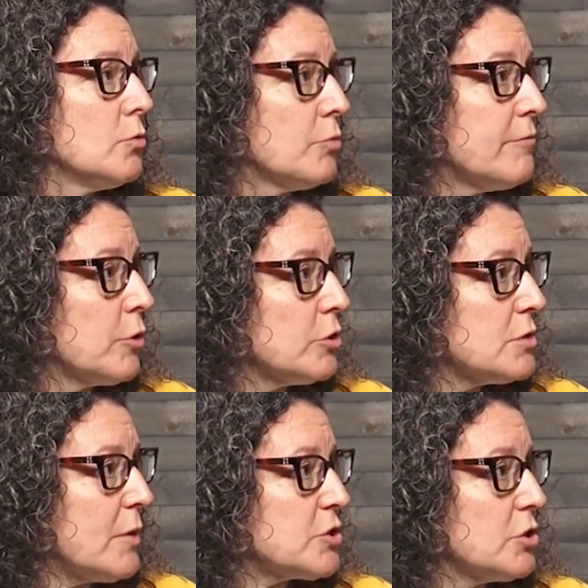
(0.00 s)
referral
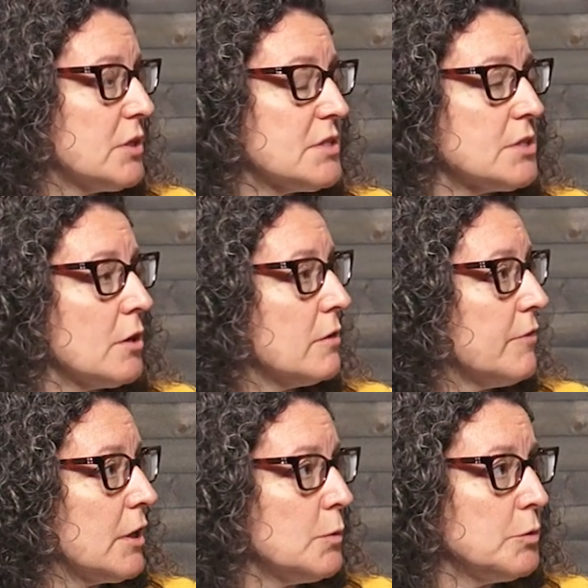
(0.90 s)
specialists are
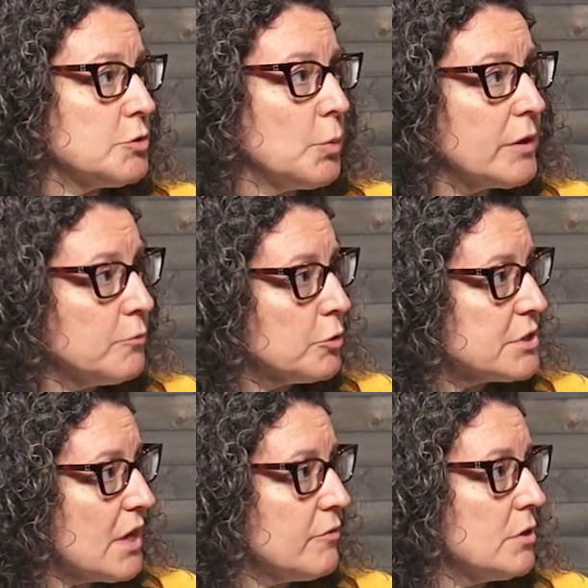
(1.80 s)
available
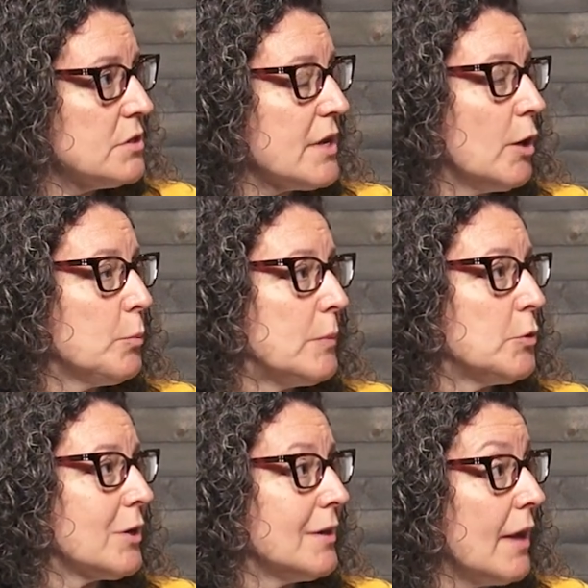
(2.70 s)
24/7 to help
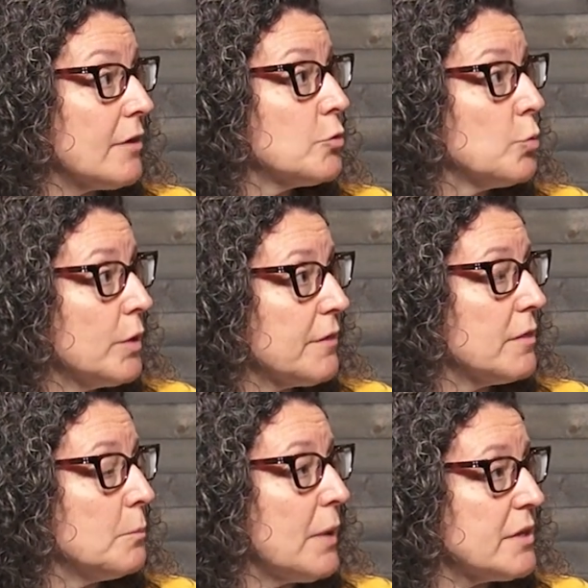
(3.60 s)
people connect with
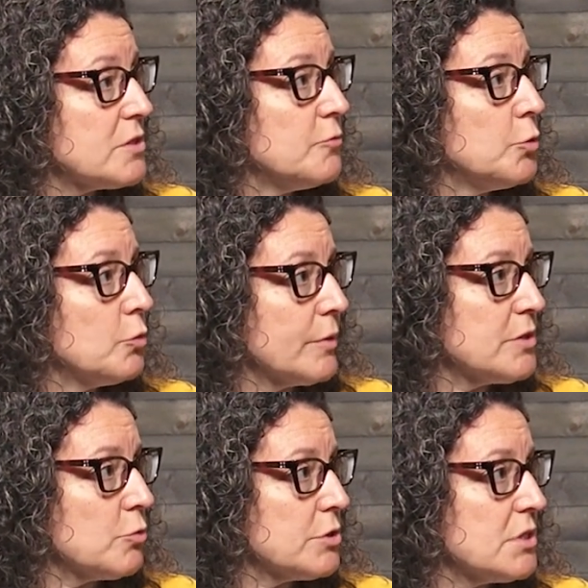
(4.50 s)
the best food
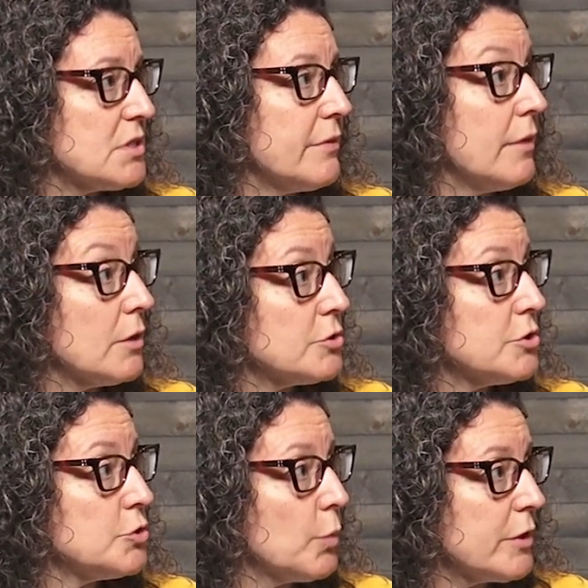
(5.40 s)
resources in their
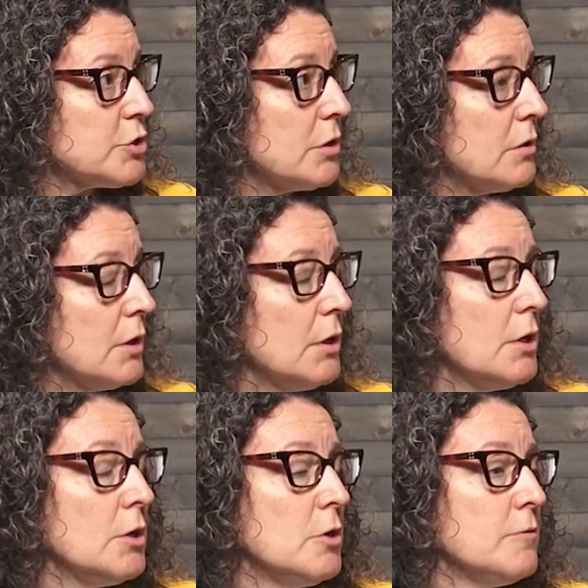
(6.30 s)
situation.
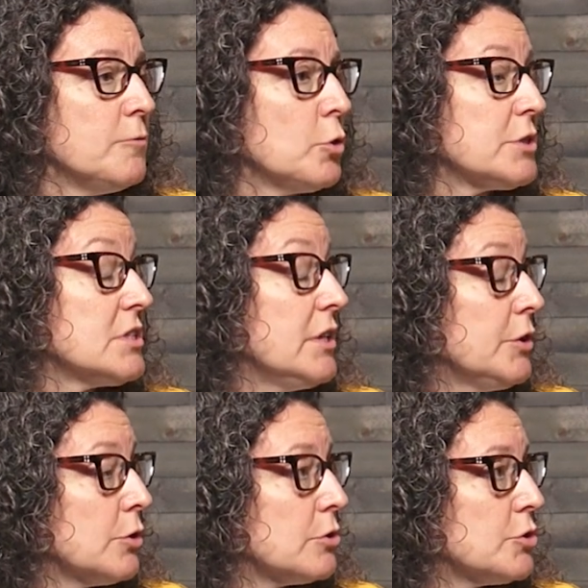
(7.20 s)
For
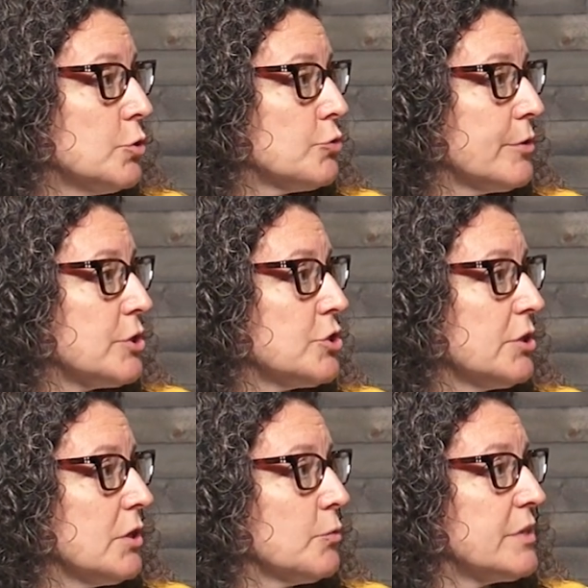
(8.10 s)
seniors who
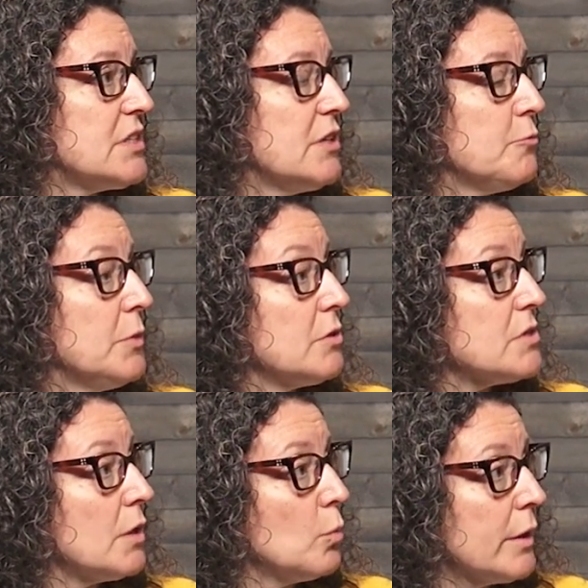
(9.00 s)
traditionally receive Meals
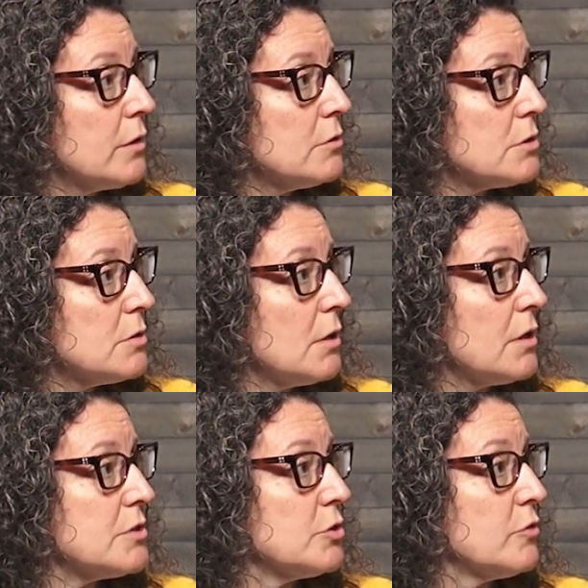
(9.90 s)
on Wheels
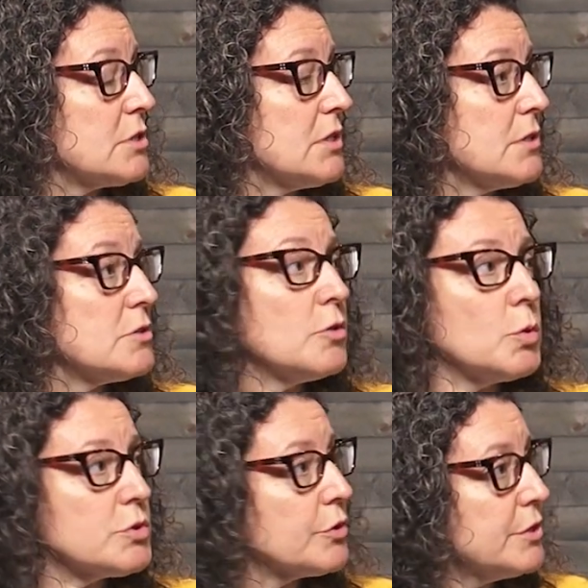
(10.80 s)
services,
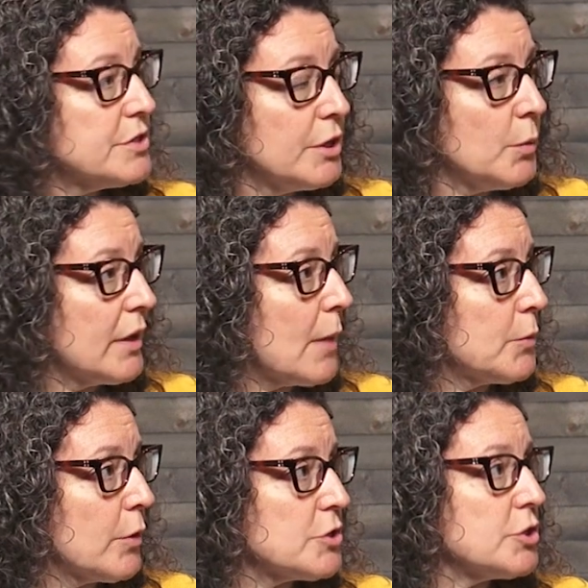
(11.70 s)
those are continuing
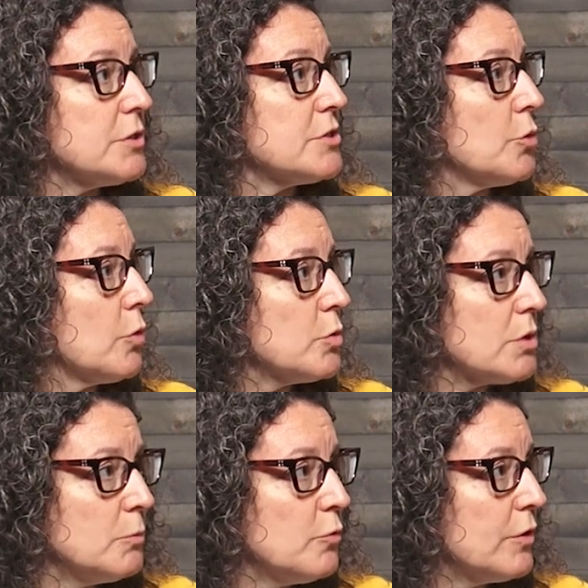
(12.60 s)
operations, so those
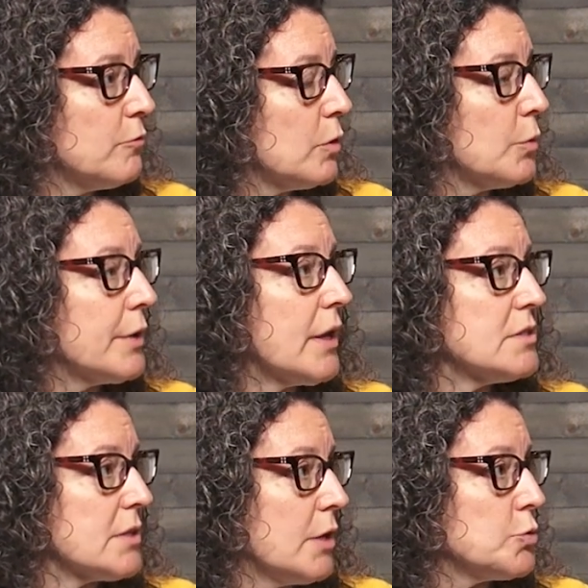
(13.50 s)
are moving forward
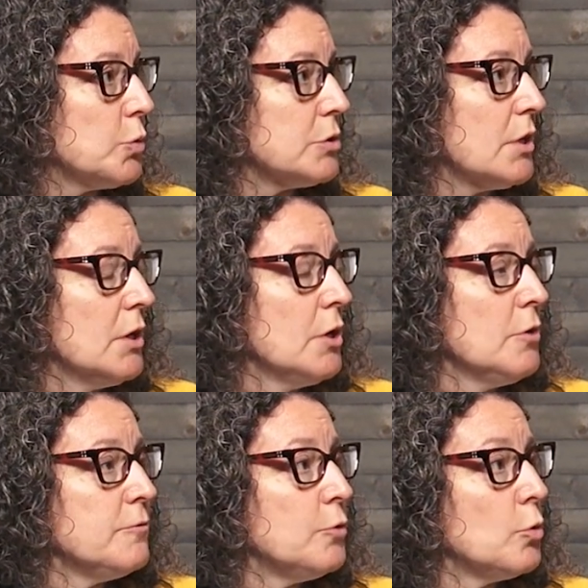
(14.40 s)
as scheduled.
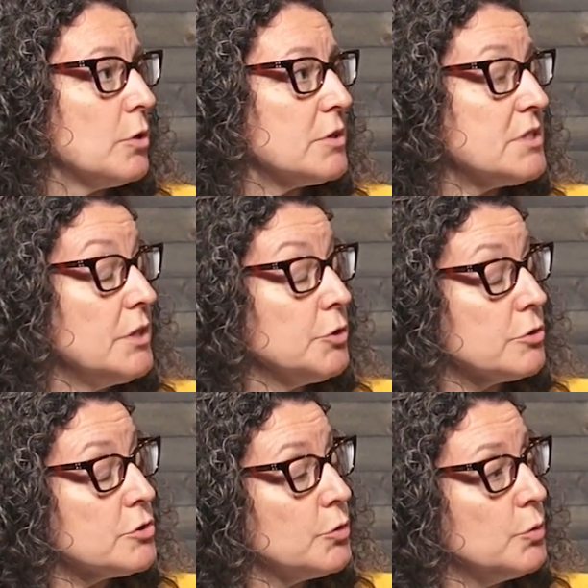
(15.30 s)
For
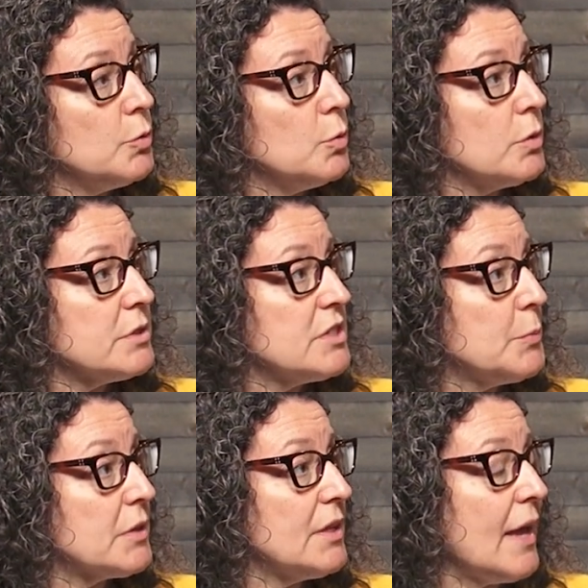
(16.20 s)
seniors who
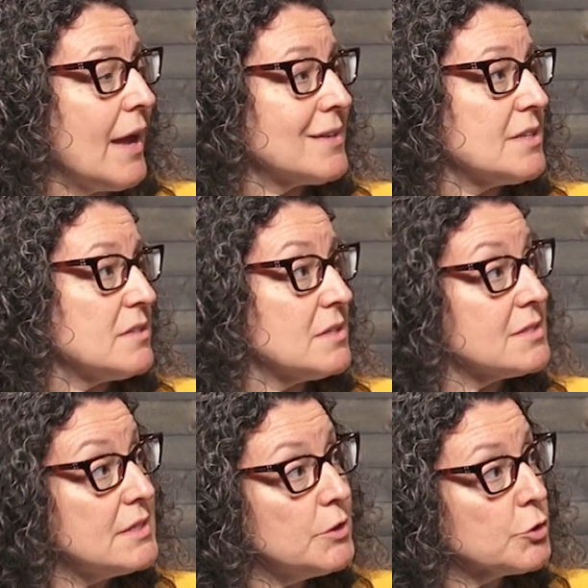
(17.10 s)
typically access a
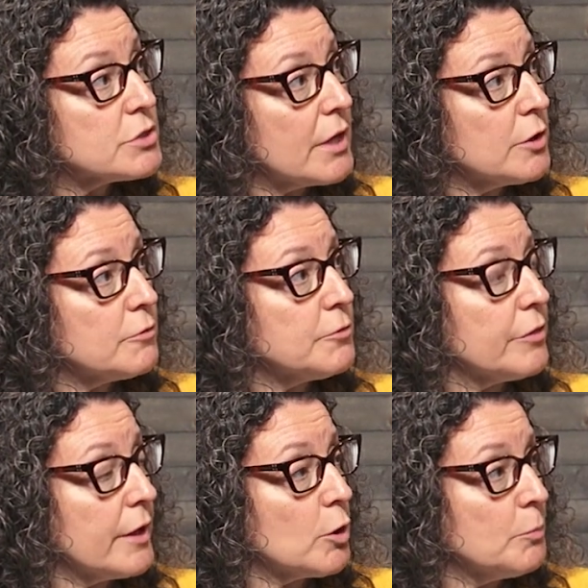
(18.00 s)
senior center for
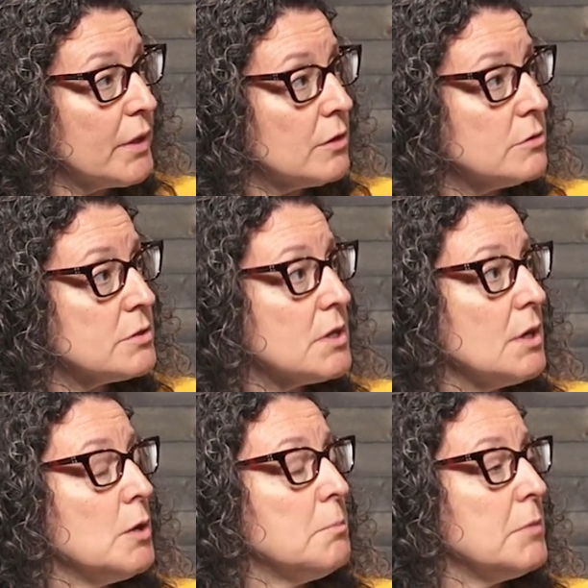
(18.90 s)
their meals,
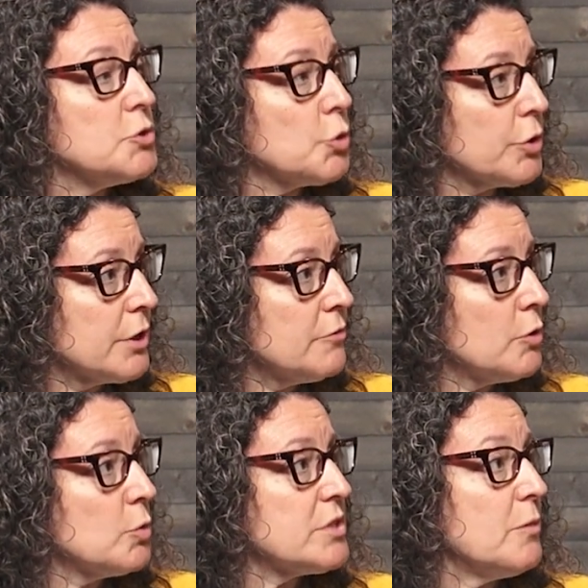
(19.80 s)
majority of
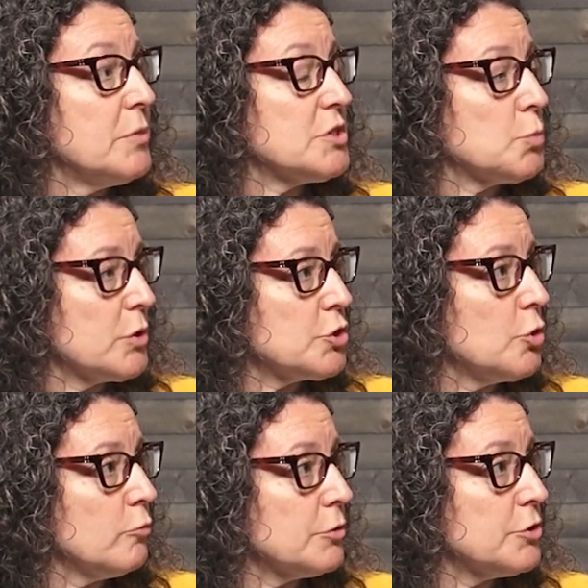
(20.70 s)
those have been switched
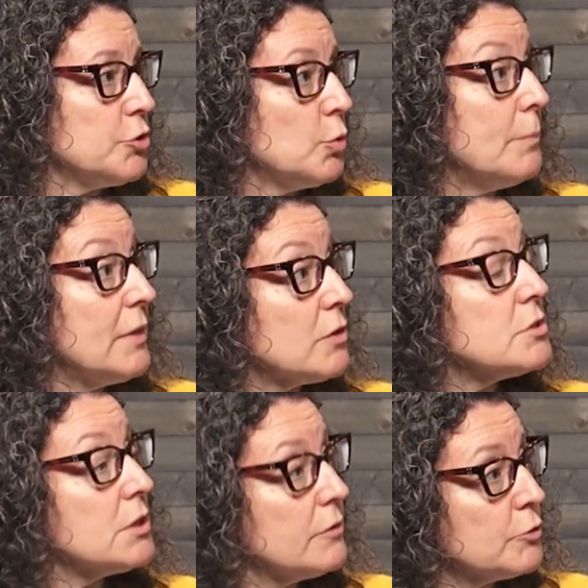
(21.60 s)
over to a meal
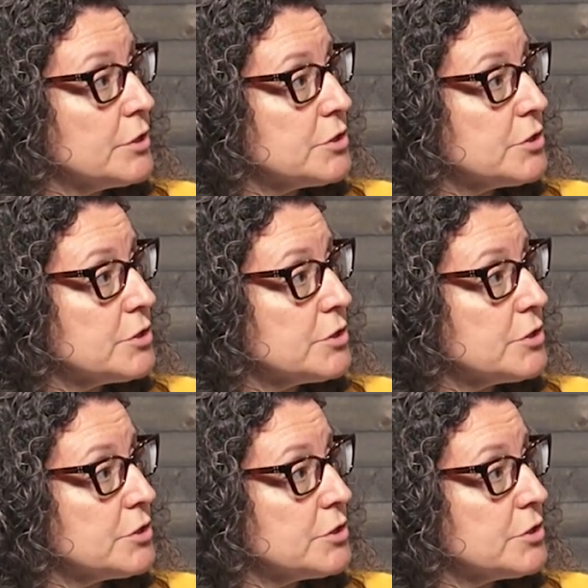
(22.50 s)
delivery